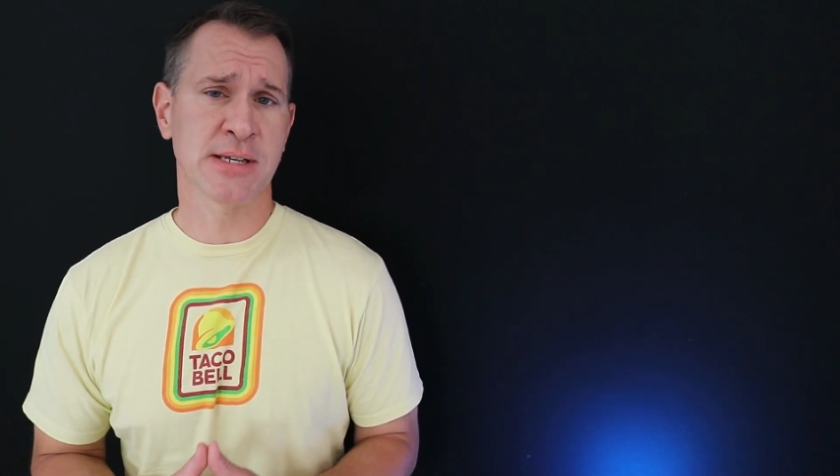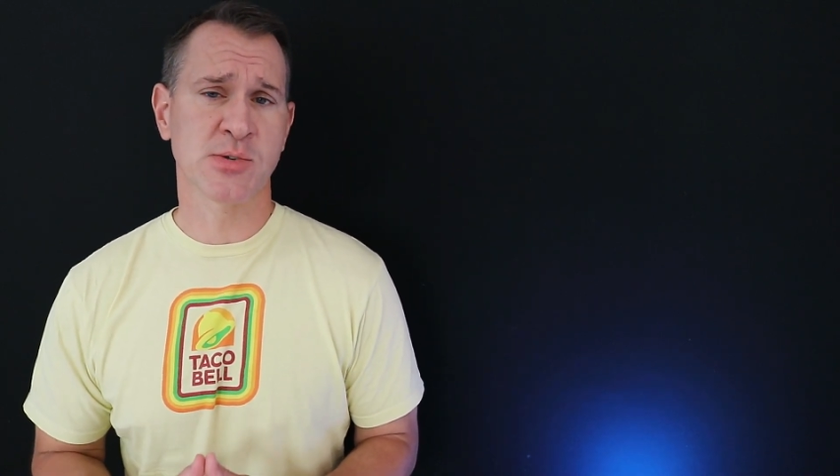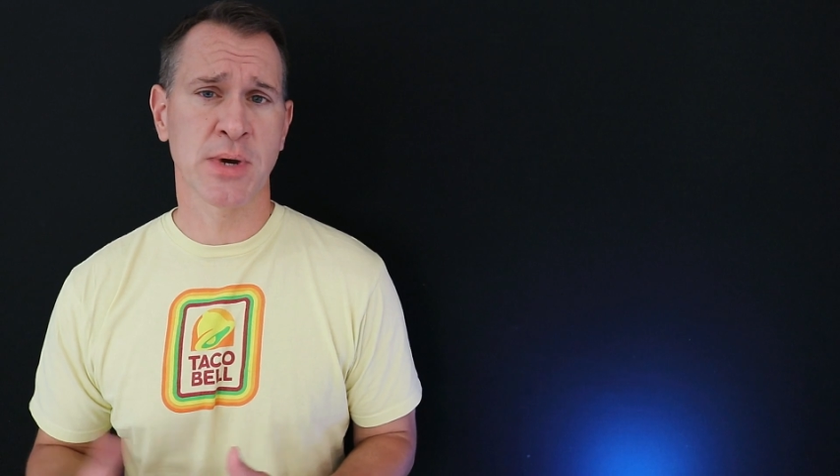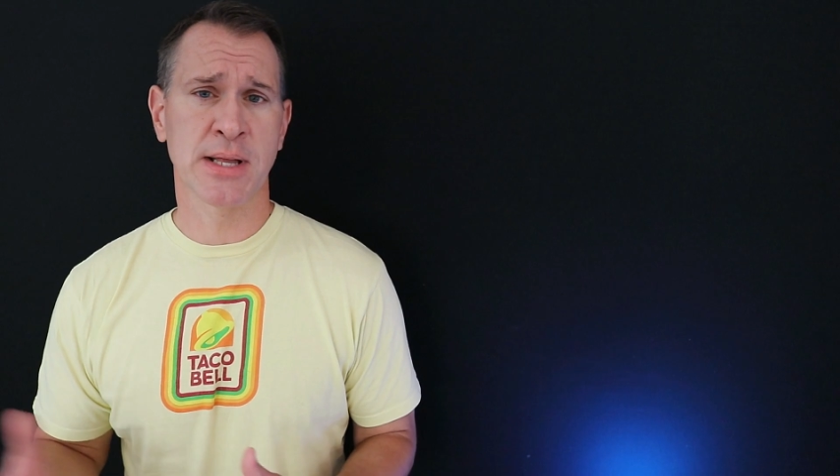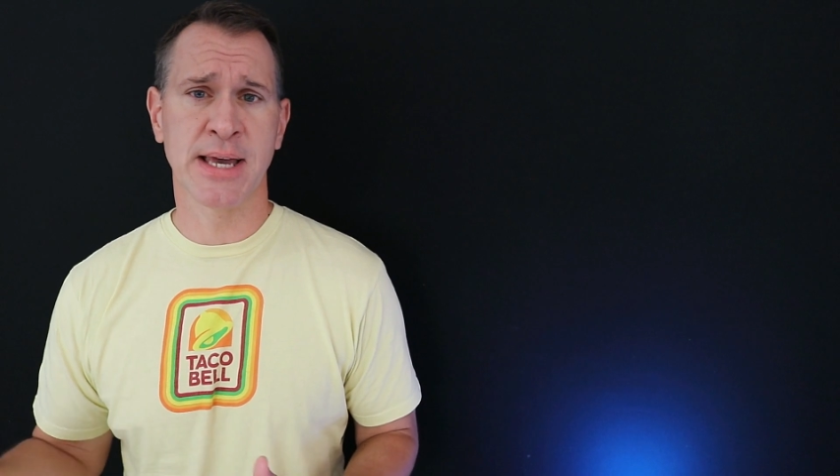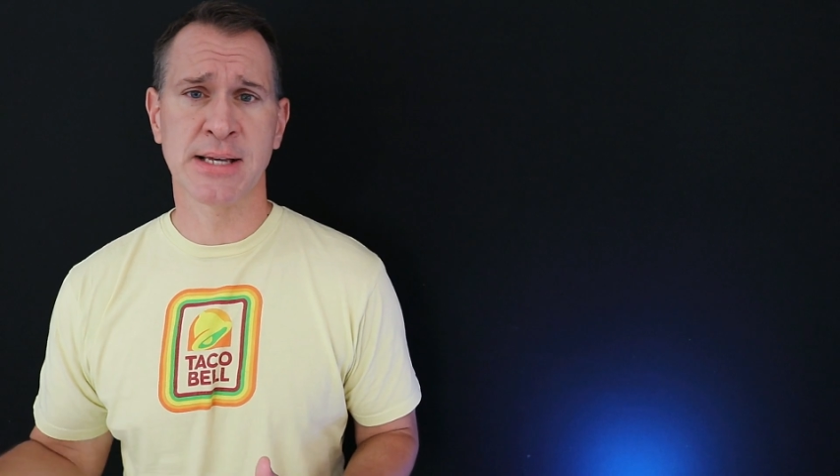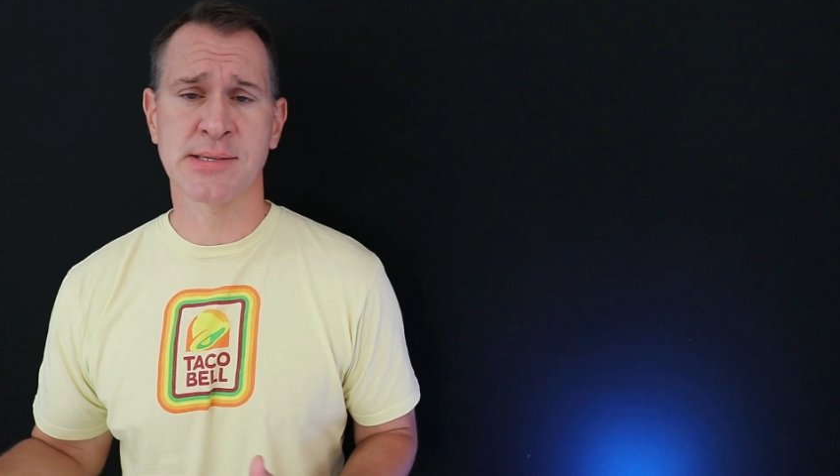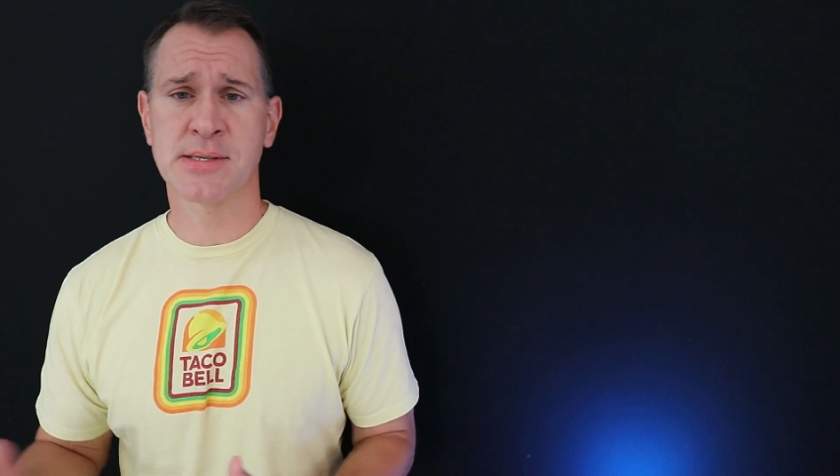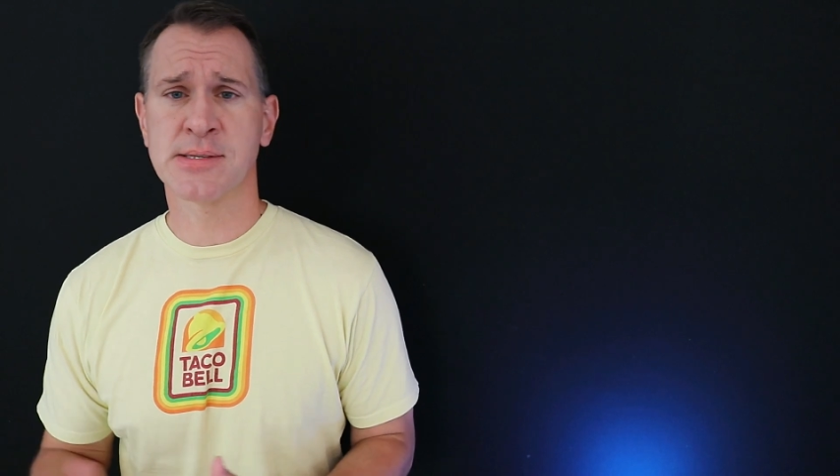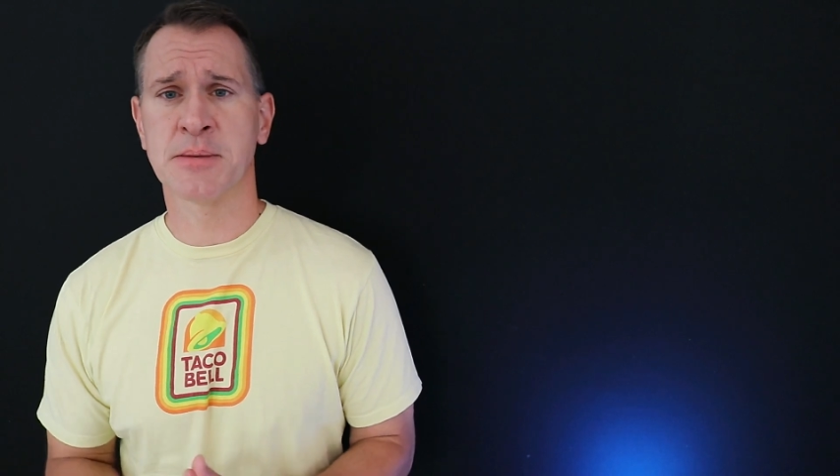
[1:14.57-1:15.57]
as well
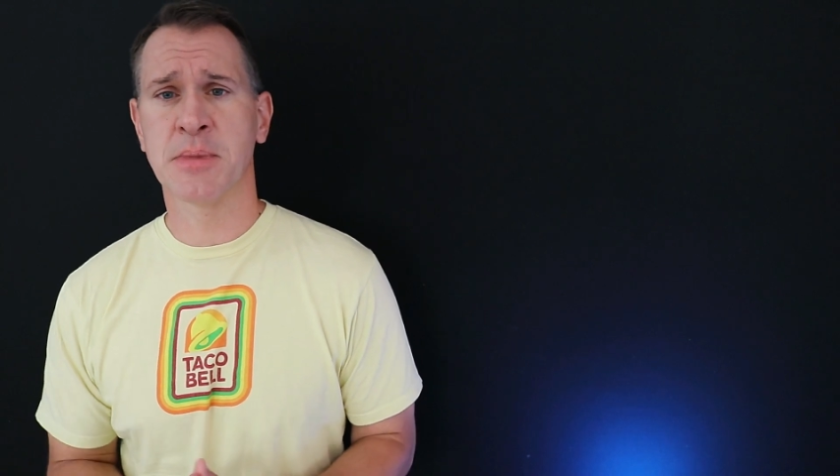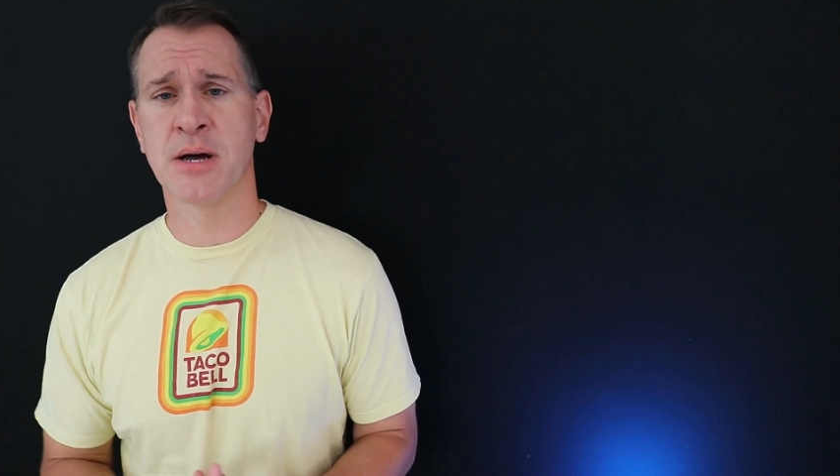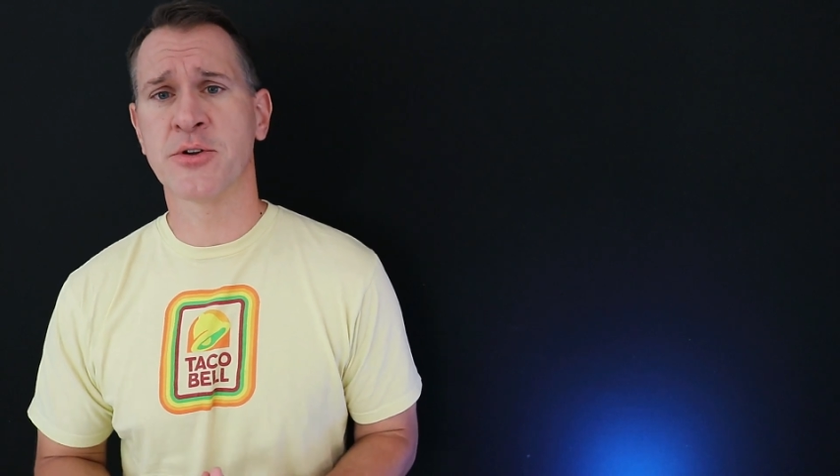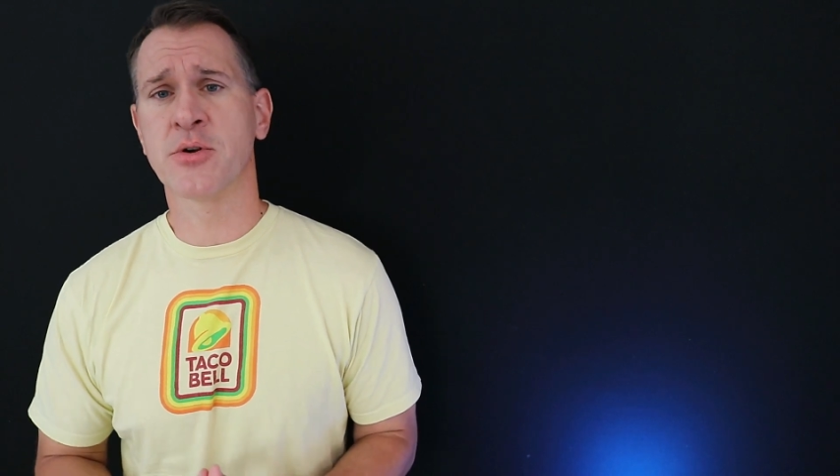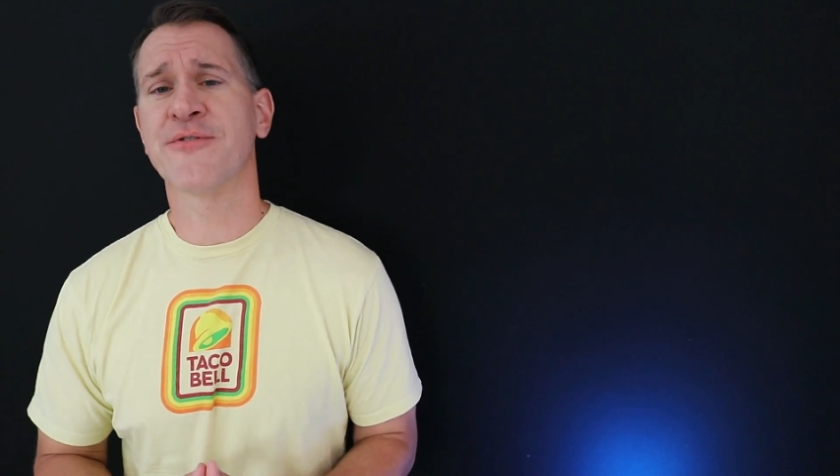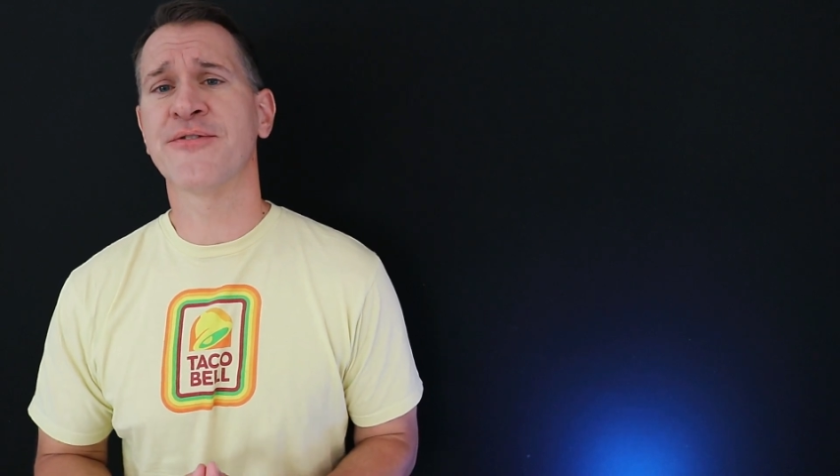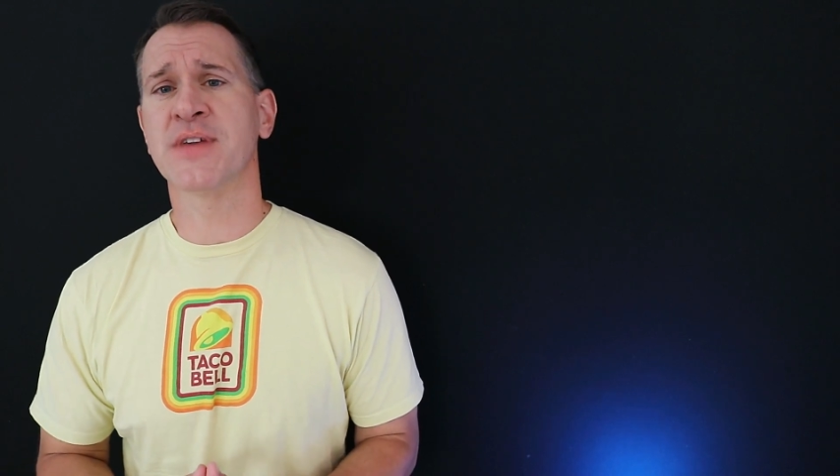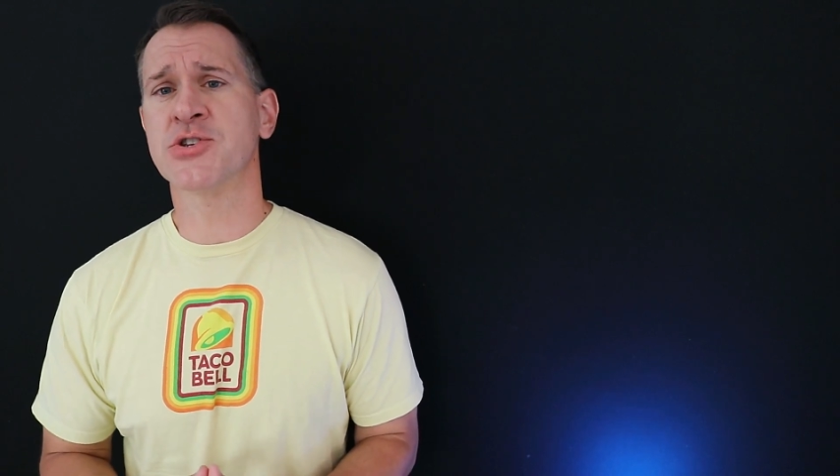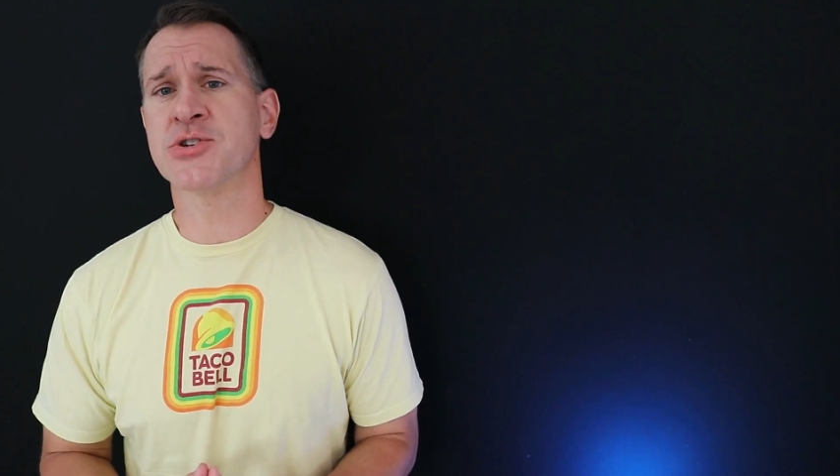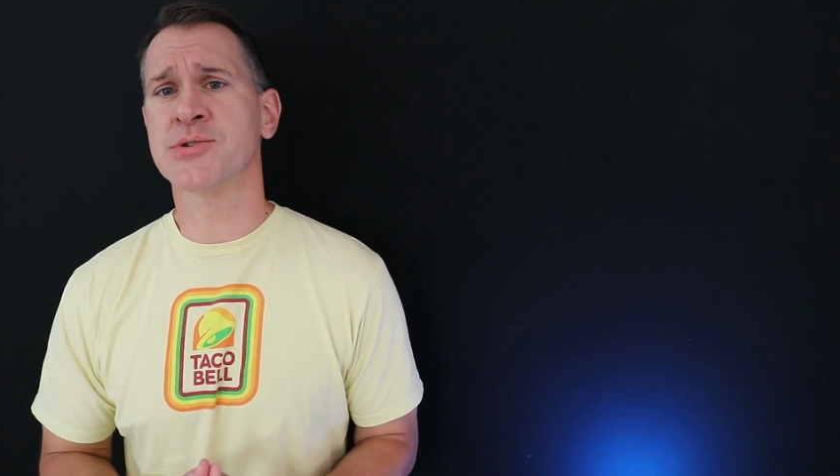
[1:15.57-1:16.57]
as some other
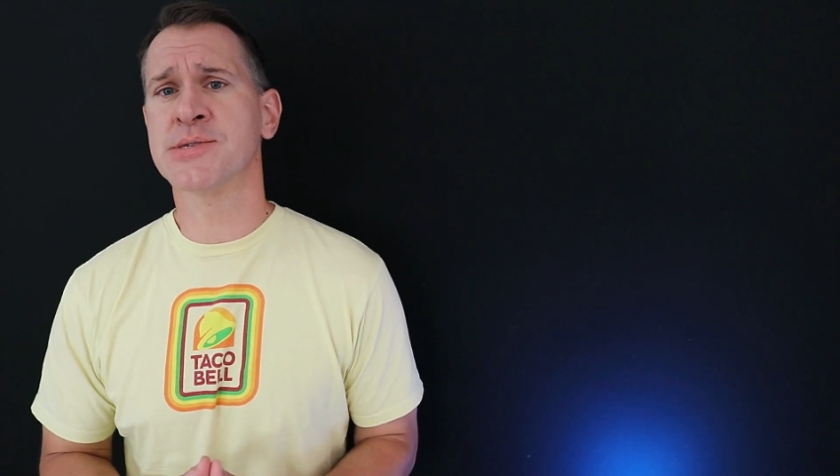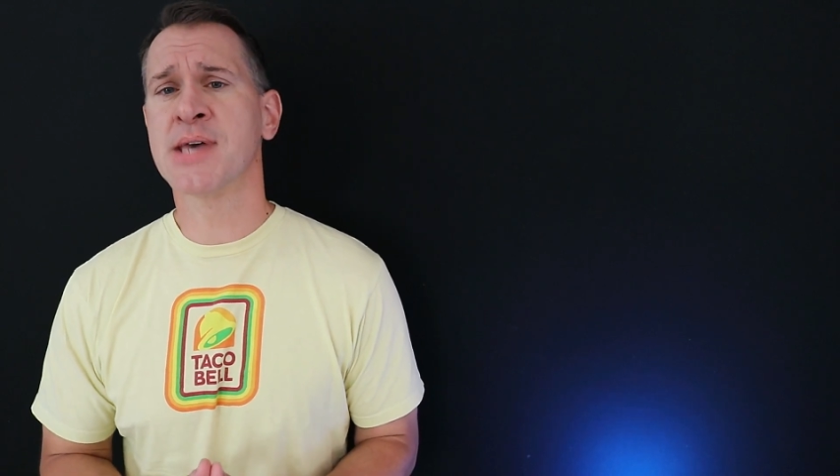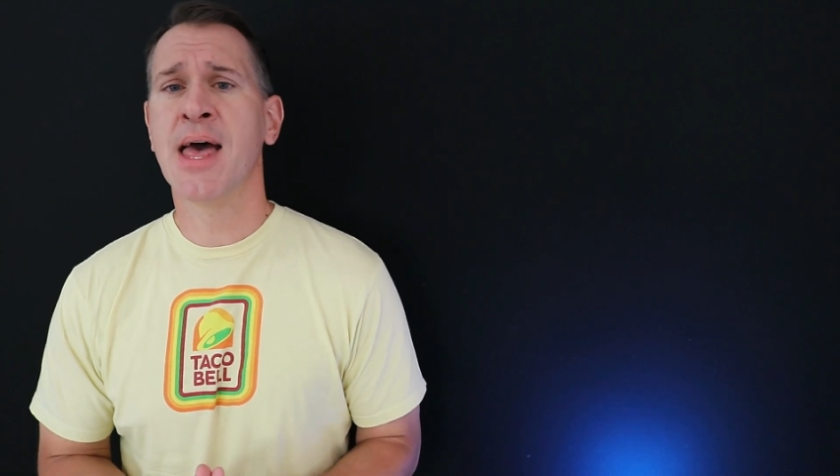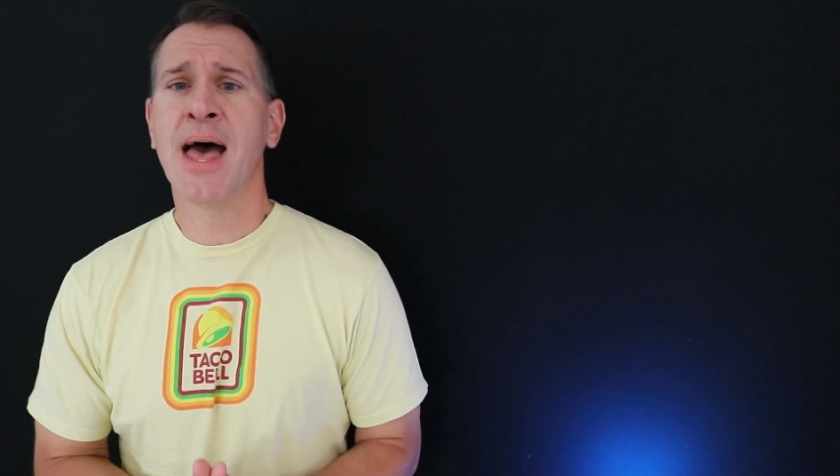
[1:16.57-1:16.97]
features